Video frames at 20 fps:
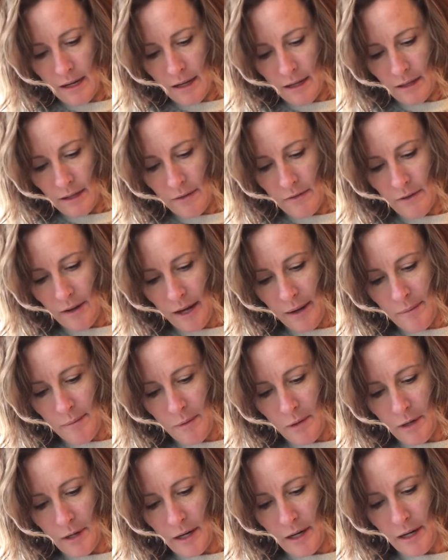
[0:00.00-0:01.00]
You've got
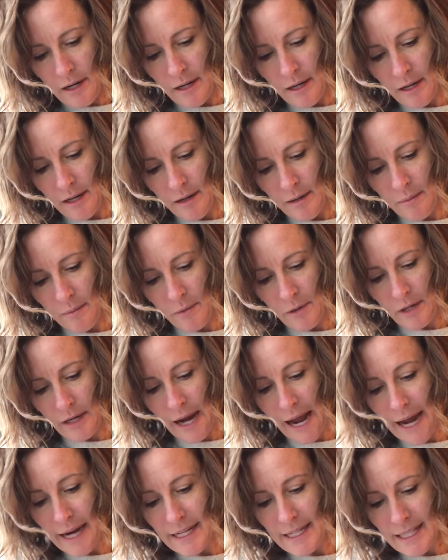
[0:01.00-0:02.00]
more
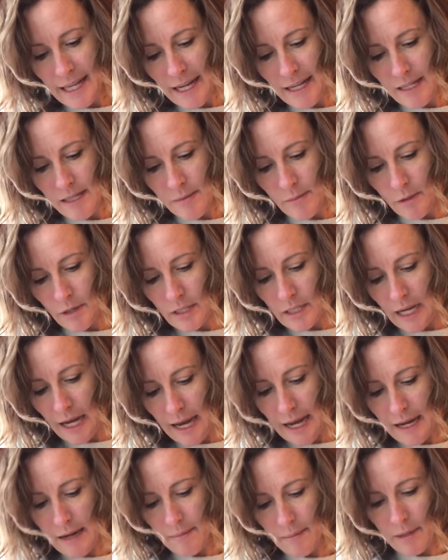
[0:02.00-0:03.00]
access, more
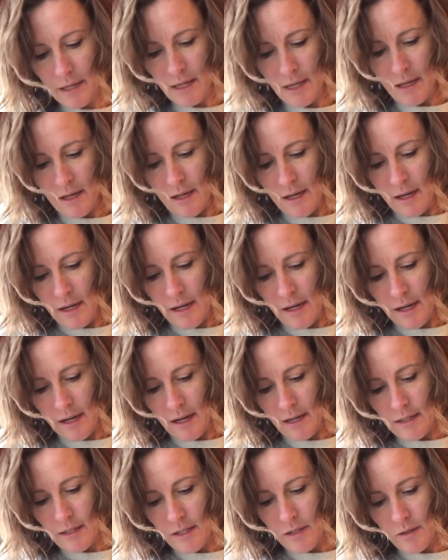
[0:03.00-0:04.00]
time
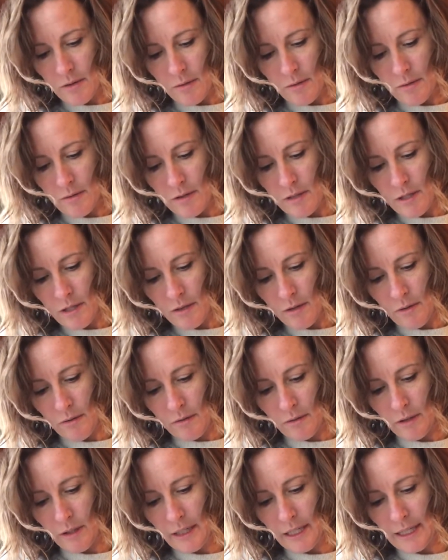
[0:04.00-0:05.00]
to
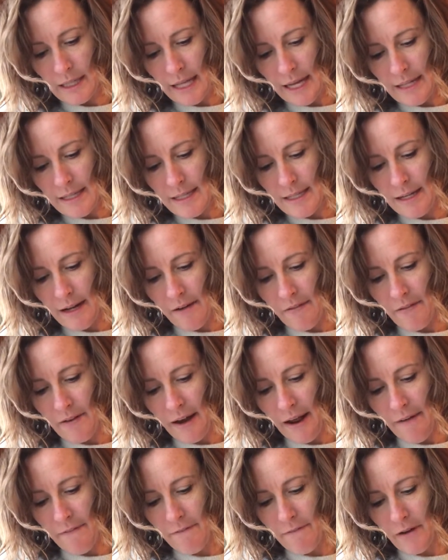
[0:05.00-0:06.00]
look at that stuff
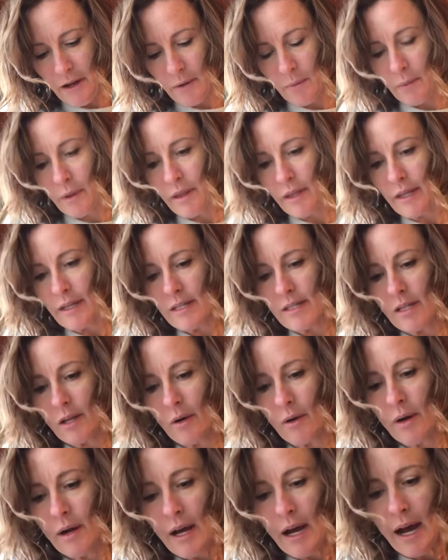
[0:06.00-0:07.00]
and have fun with it.
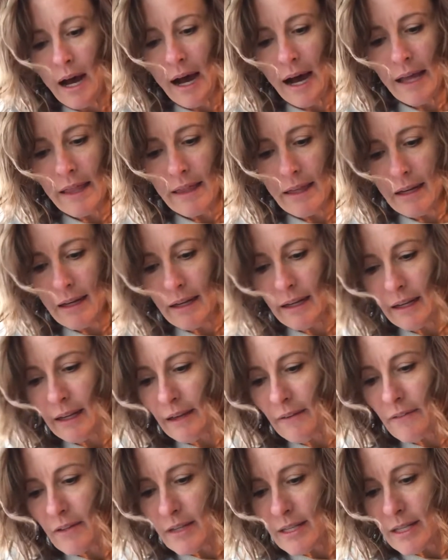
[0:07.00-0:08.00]
So I thought I'd
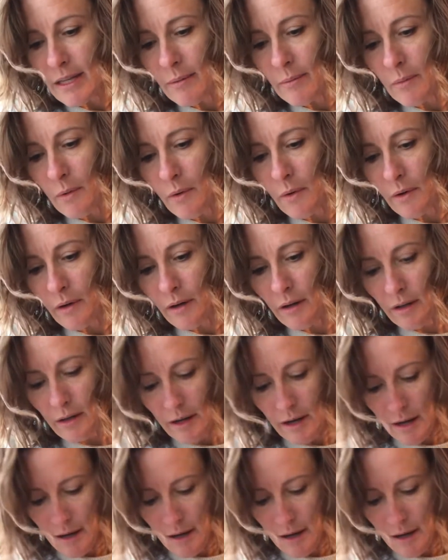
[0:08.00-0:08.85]
give you some more